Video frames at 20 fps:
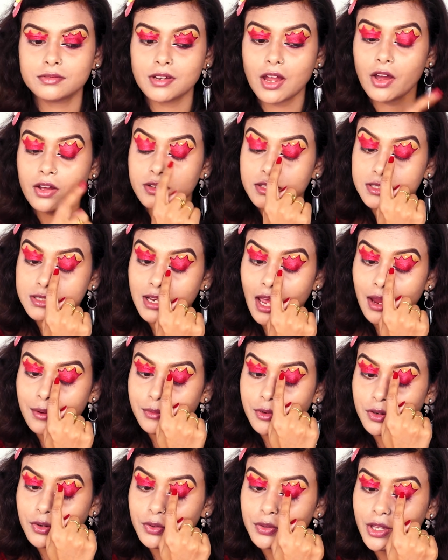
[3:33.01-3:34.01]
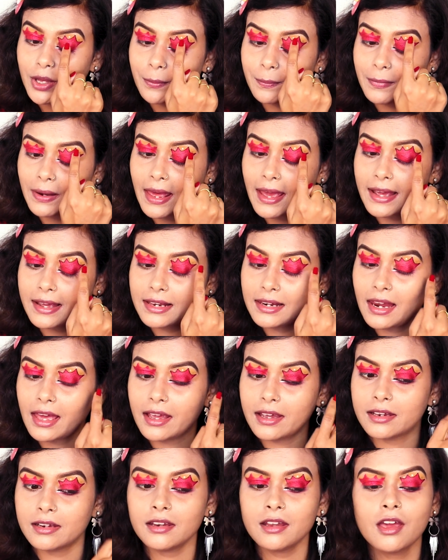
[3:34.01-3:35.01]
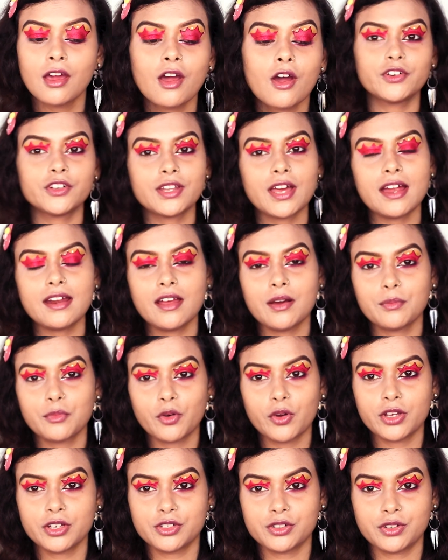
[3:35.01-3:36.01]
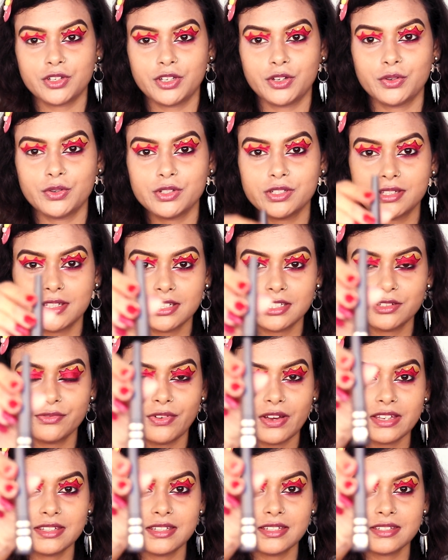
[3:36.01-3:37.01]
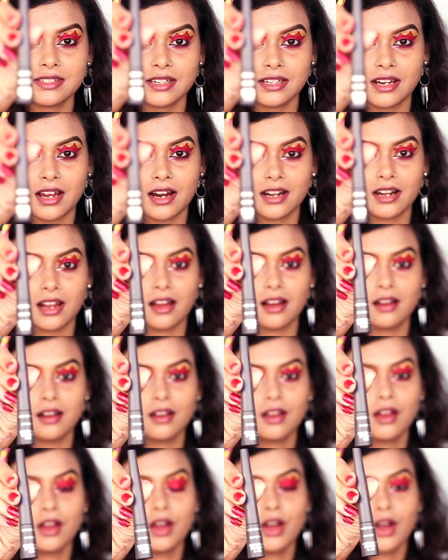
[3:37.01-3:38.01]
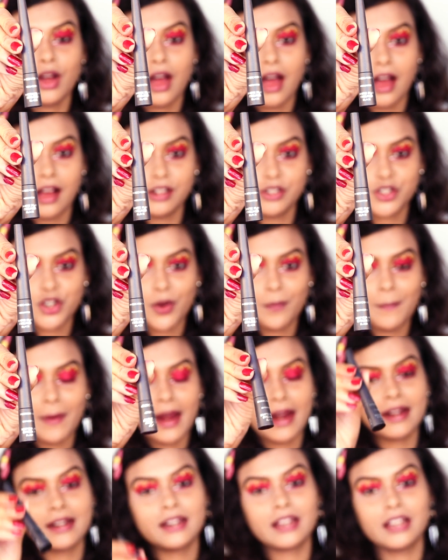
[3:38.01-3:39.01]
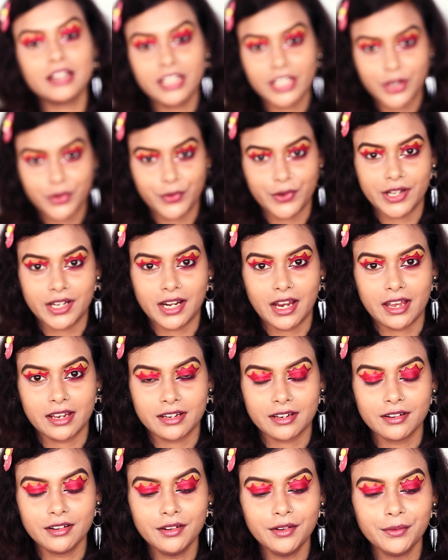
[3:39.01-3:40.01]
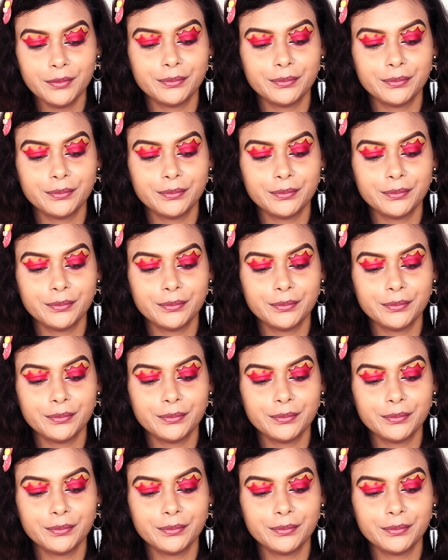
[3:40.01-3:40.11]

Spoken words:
Now it's time to do the black line. For that I'm going to use this Faces Canada Ultra Matte Liquid Liner.